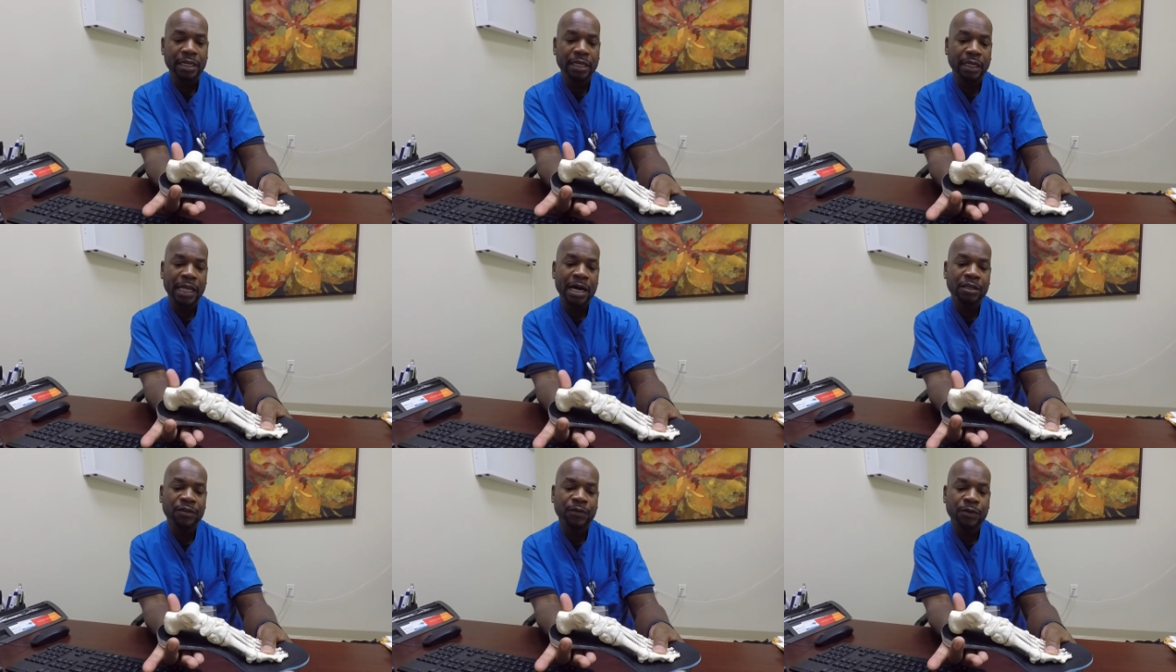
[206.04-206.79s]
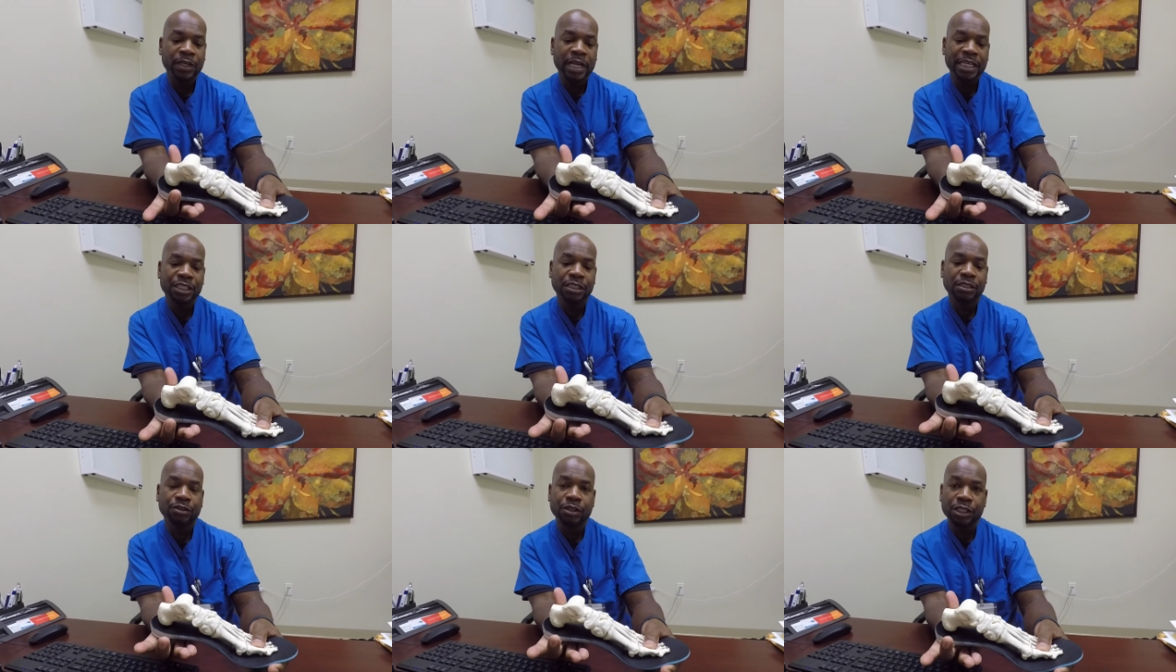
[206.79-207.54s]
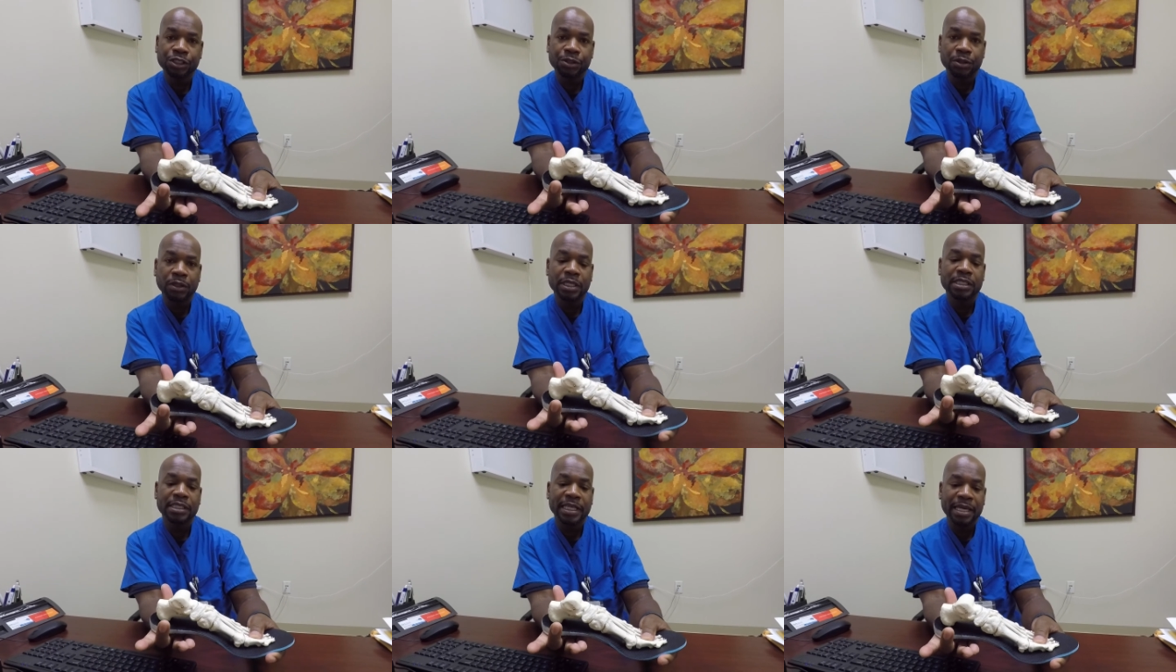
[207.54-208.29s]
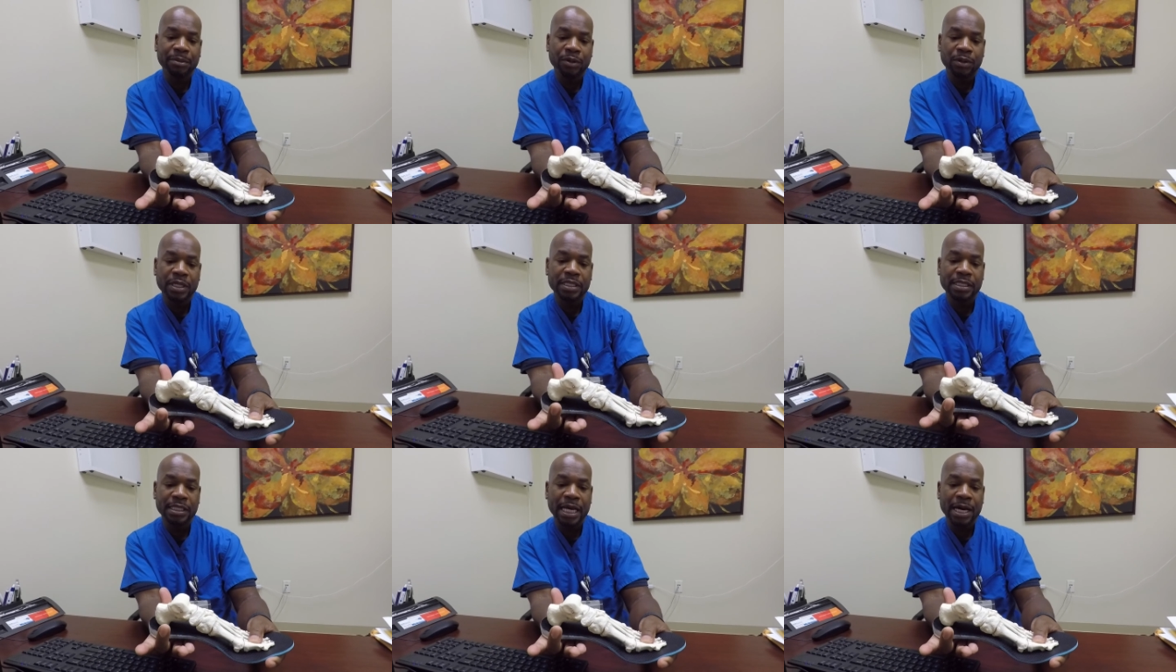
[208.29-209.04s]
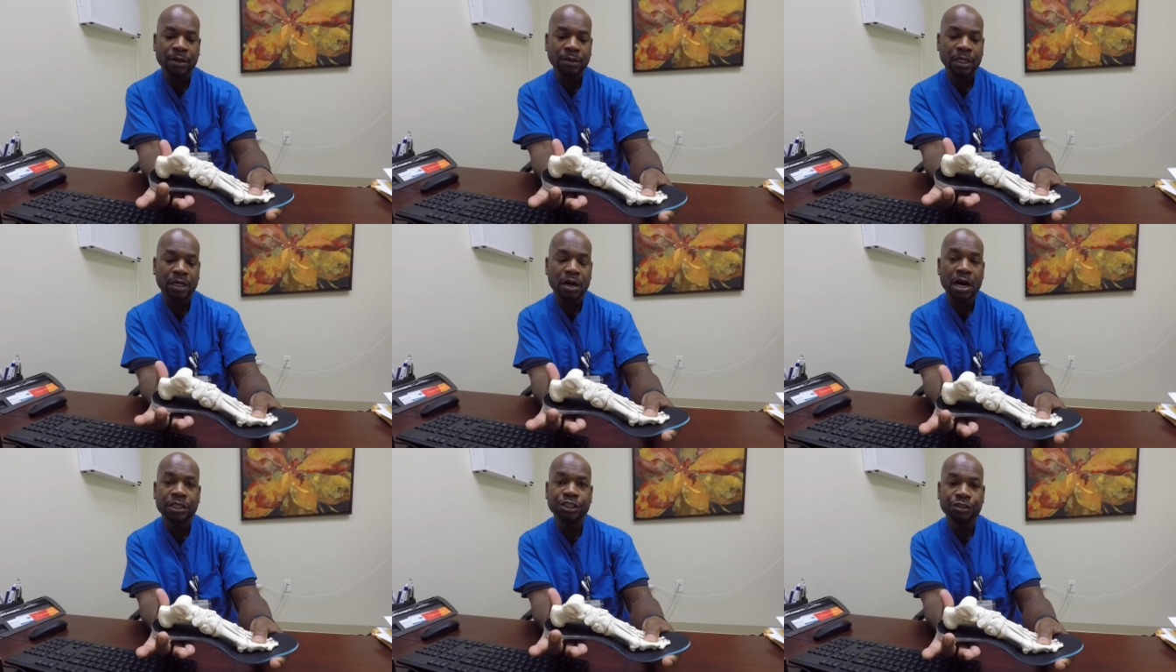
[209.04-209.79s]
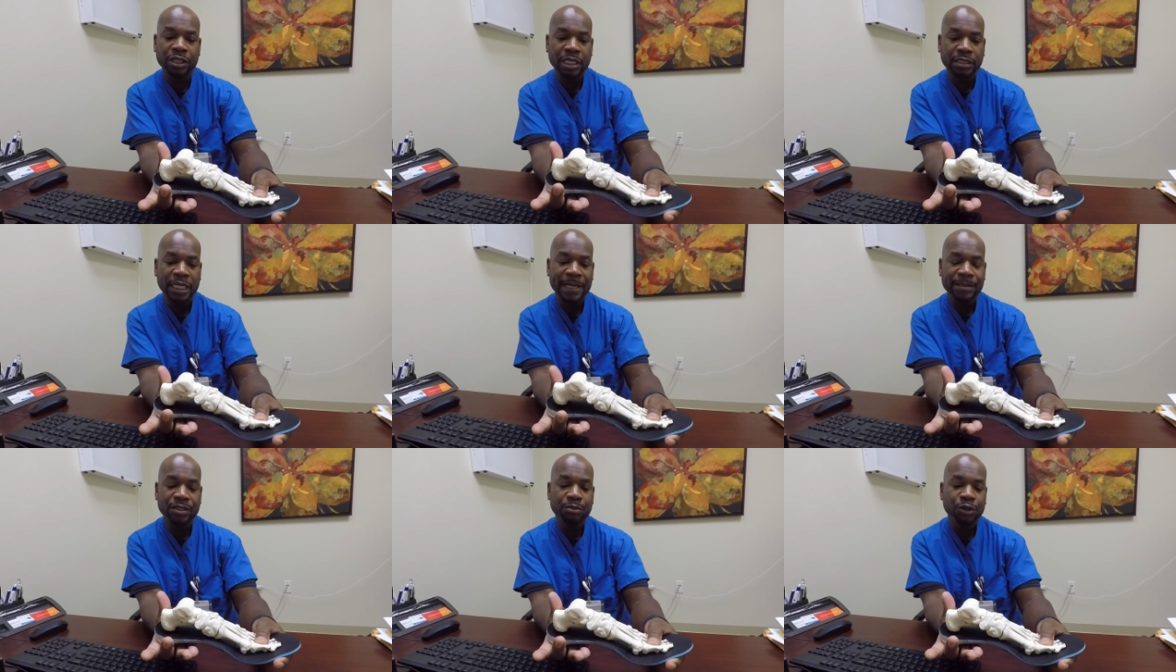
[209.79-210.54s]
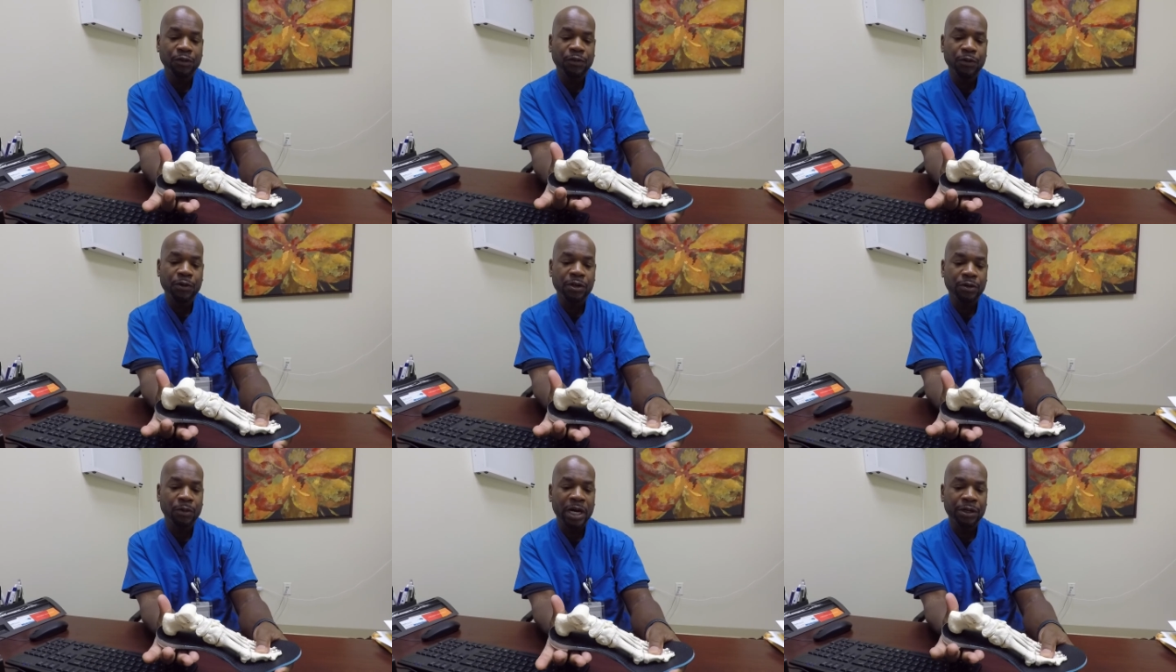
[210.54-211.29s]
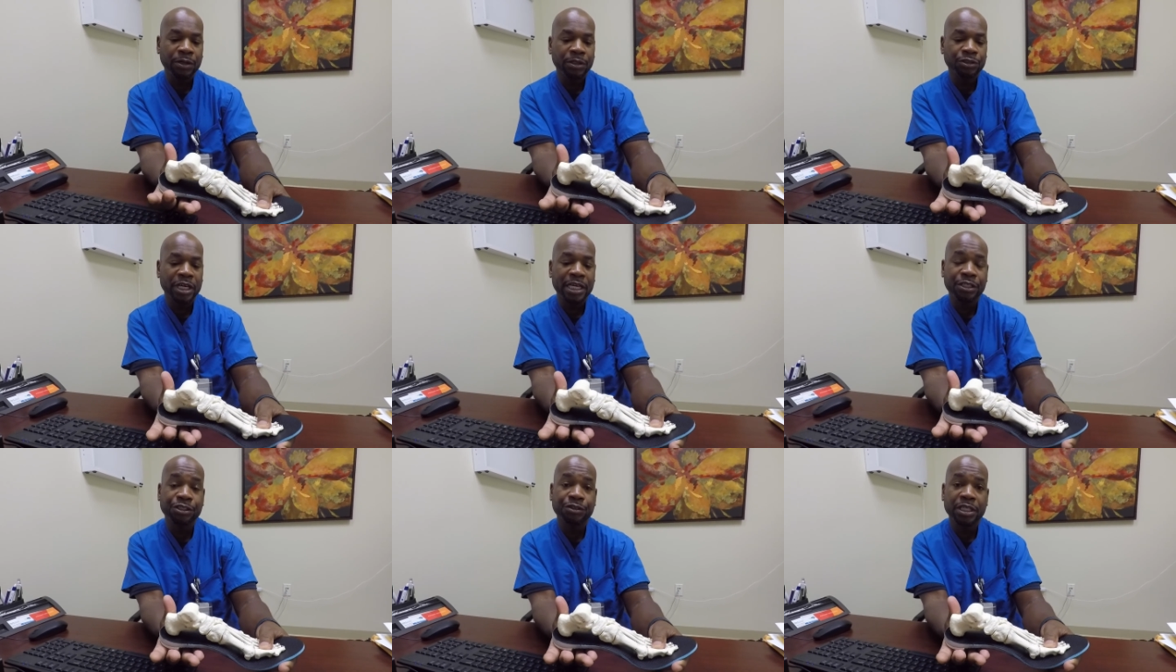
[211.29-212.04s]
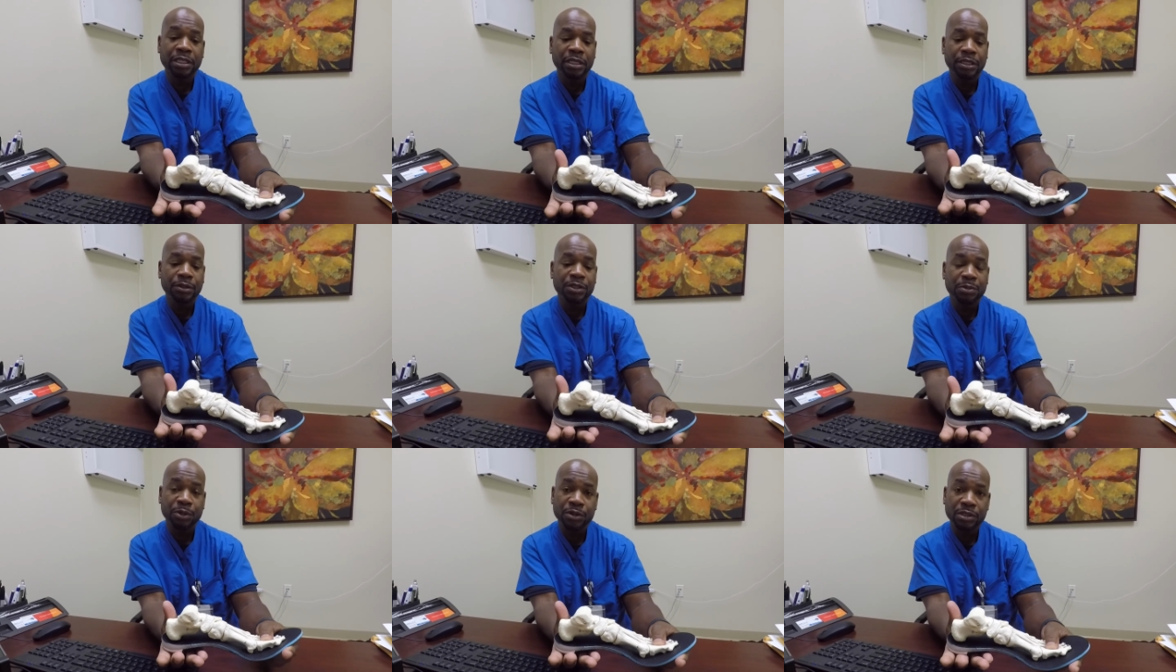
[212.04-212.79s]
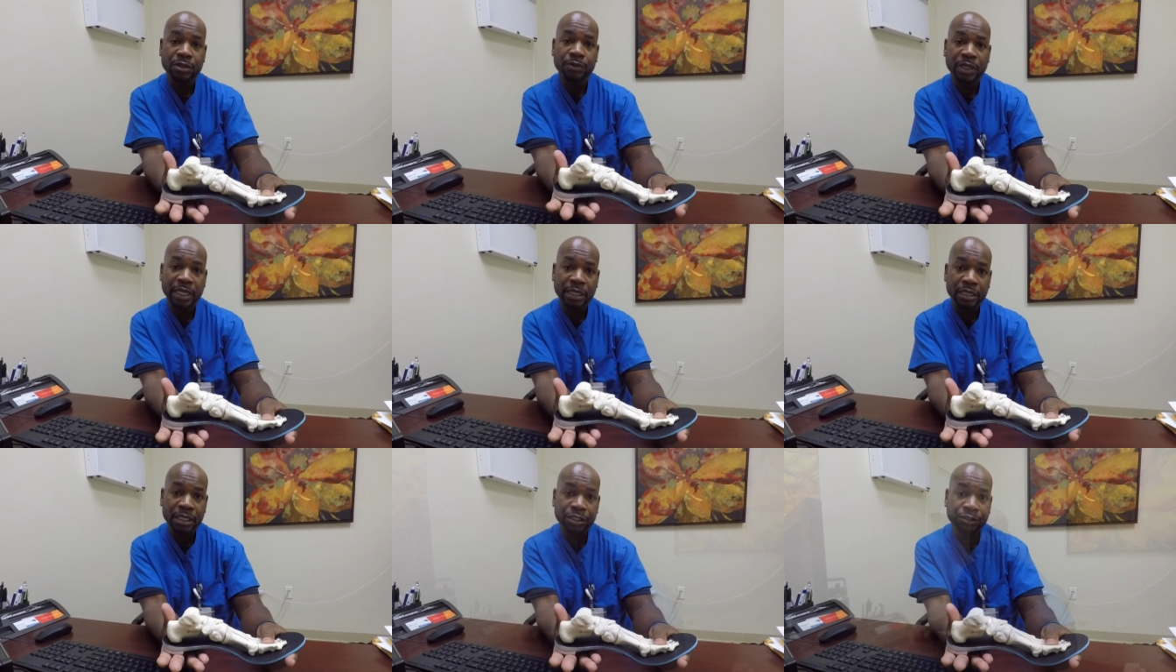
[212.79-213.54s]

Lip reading: and it allows for a nice structural, stable, sound construct to move forward while you're trying to treat your sports-related